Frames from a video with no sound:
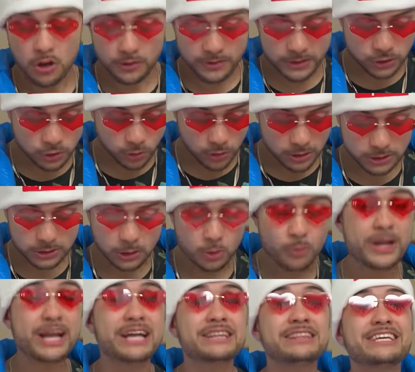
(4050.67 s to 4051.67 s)
On the torso,
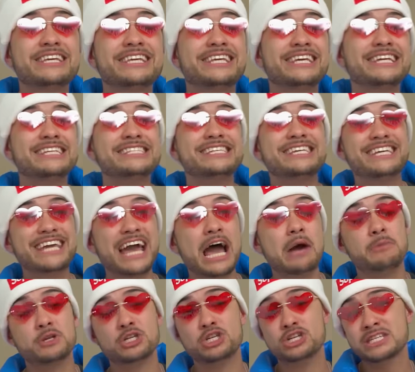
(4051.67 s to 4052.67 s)
we got the Yeezy
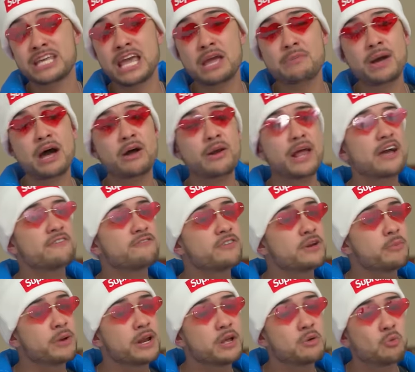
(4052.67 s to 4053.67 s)
Gap. It just came out.
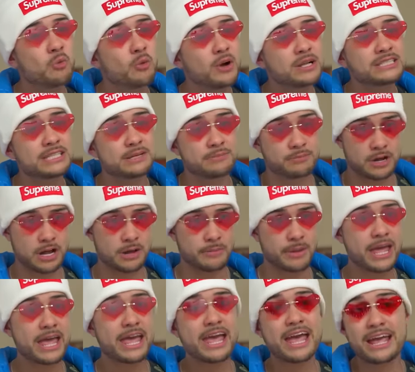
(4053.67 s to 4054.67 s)
Everybody wants it, Mom.
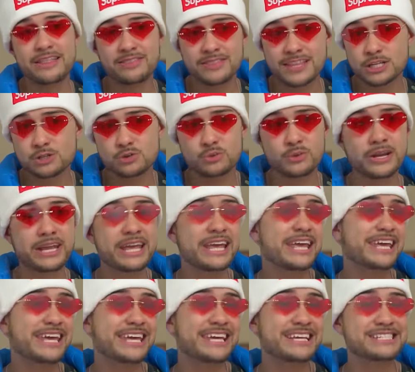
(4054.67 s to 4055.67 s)
And this one
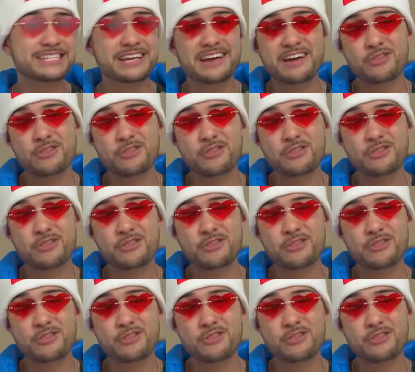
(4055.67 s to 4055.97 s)
is